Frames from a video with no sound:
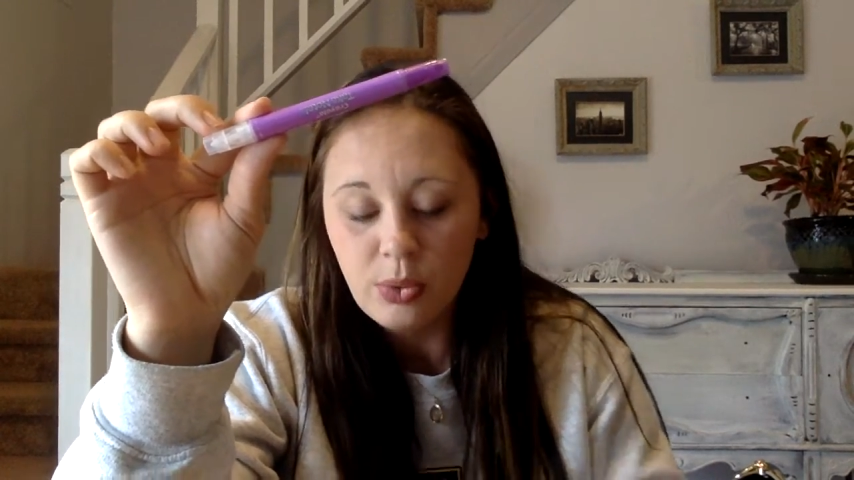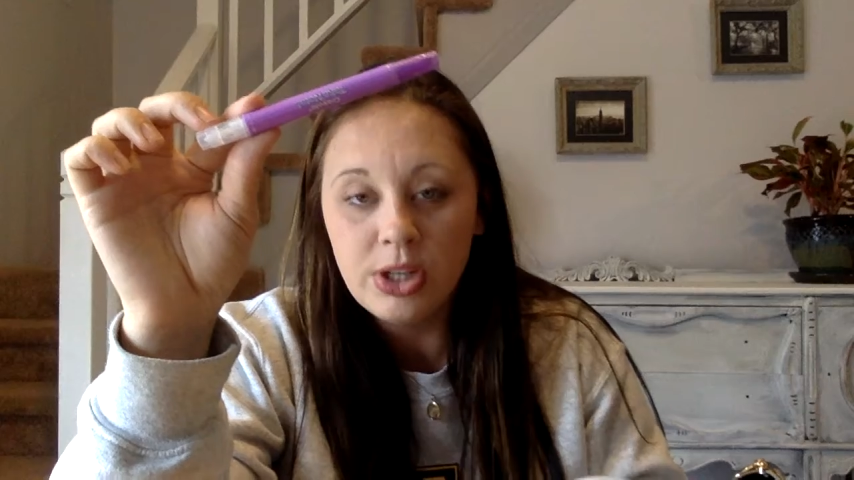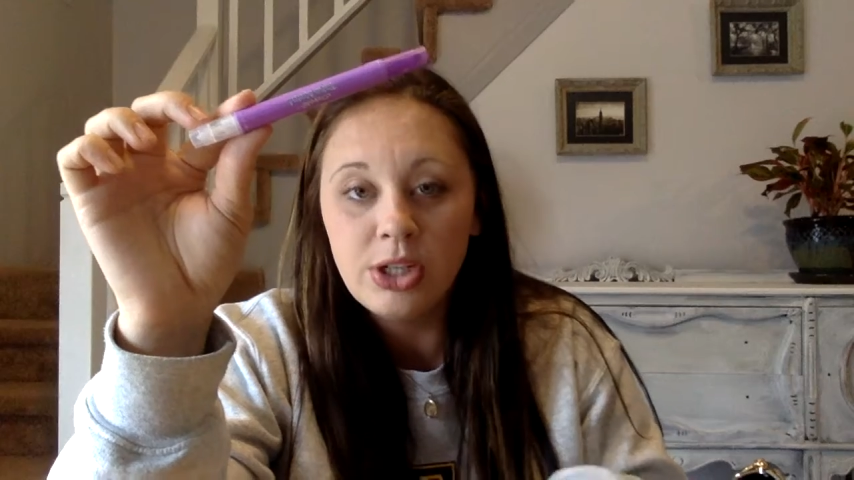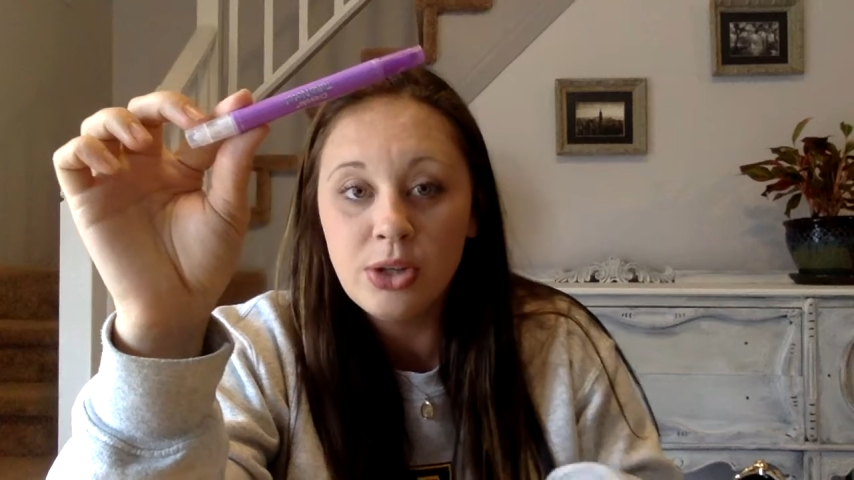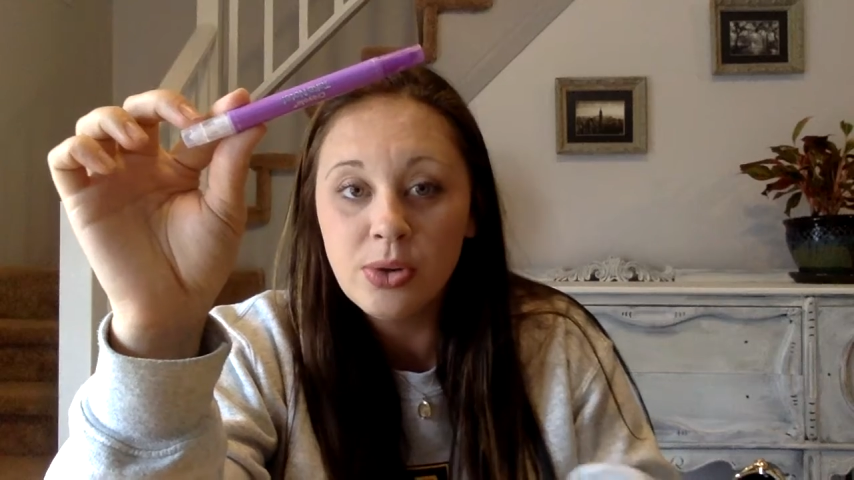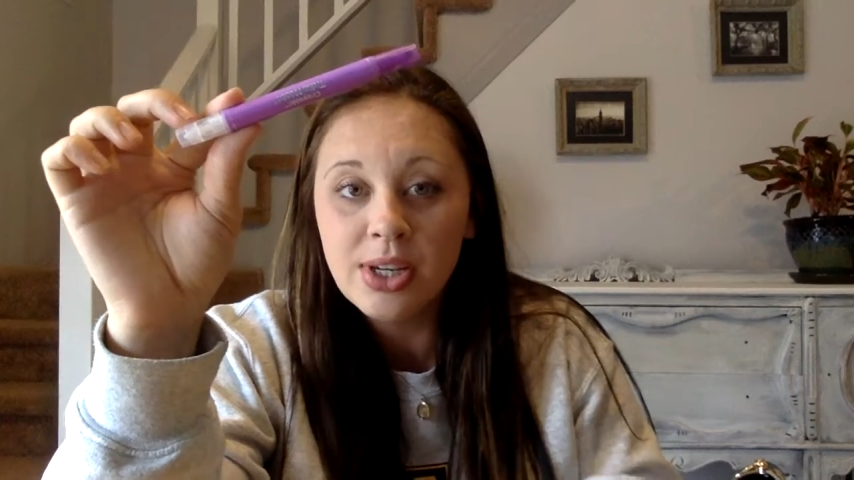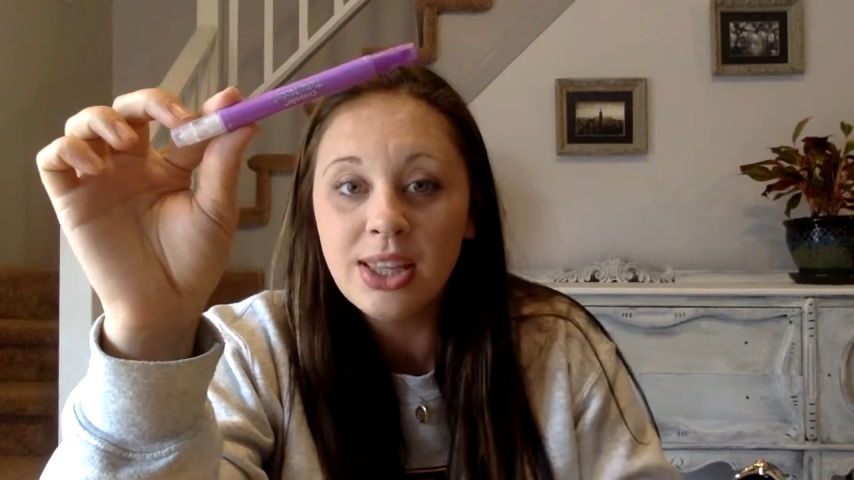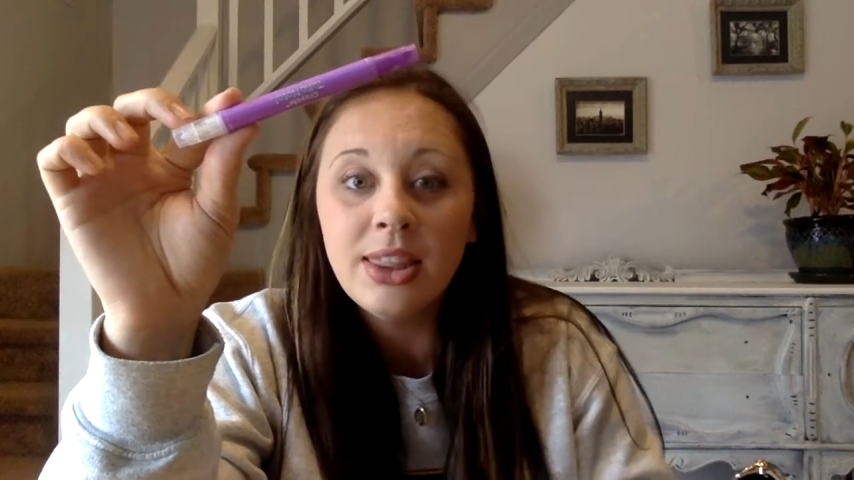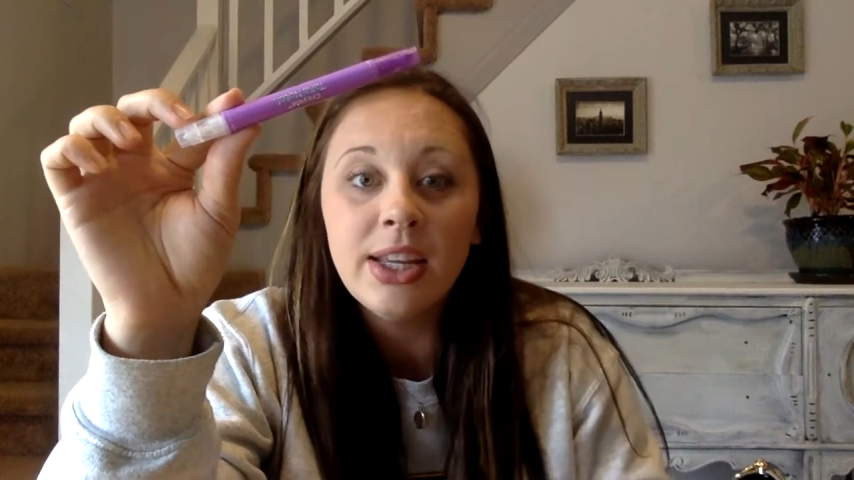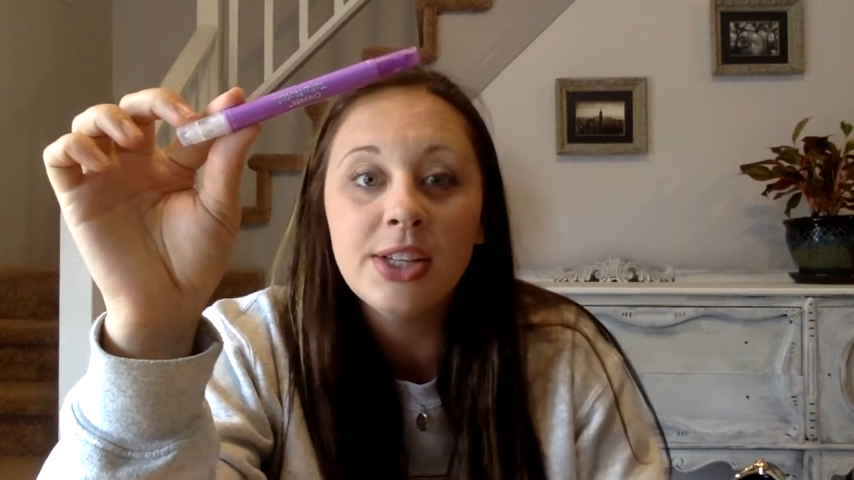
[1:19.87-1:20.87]
When you
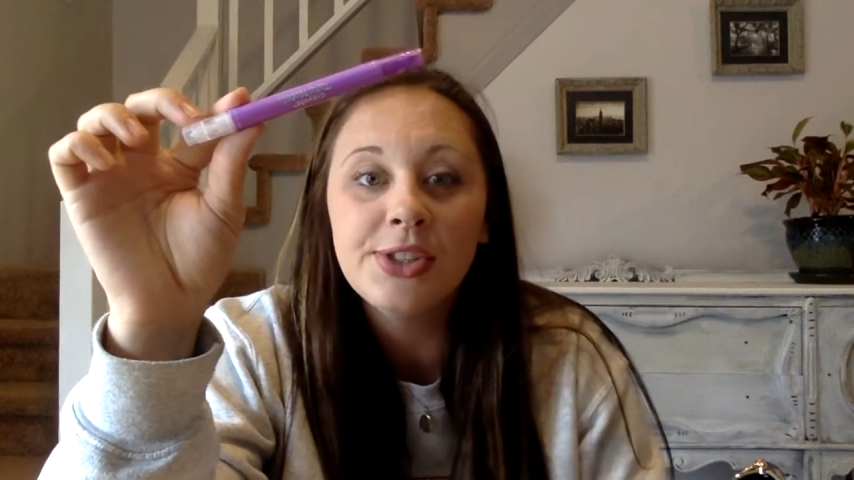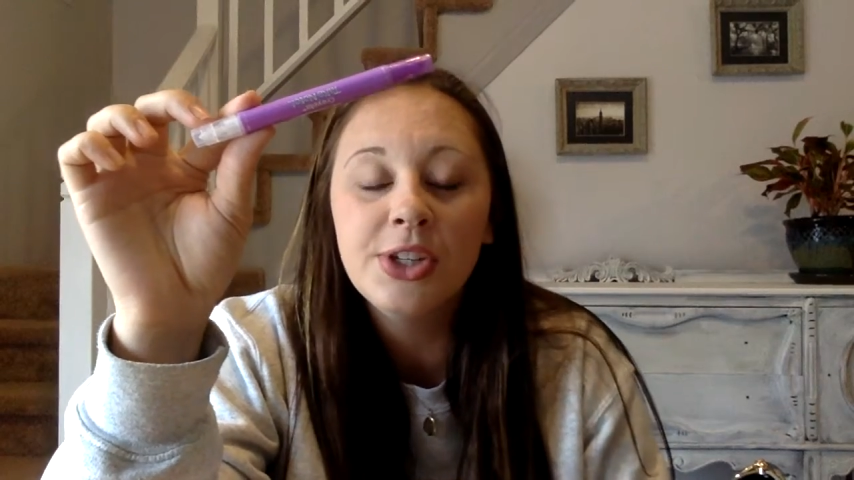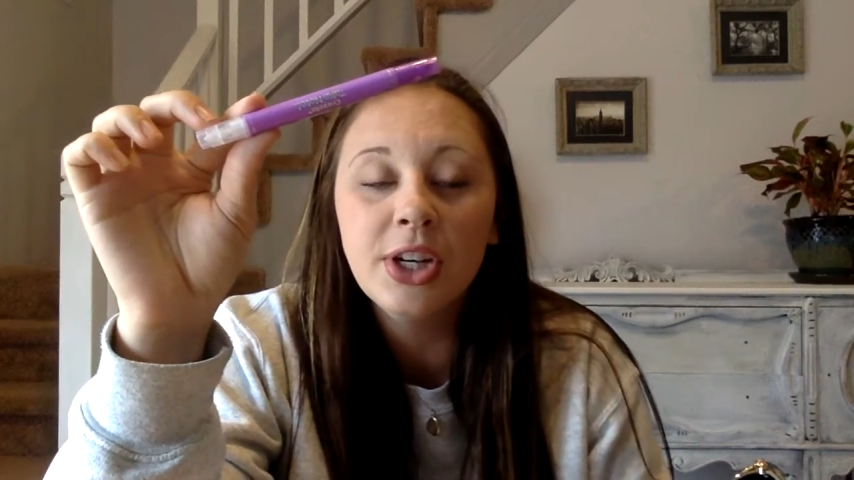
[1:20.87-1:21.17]
get this,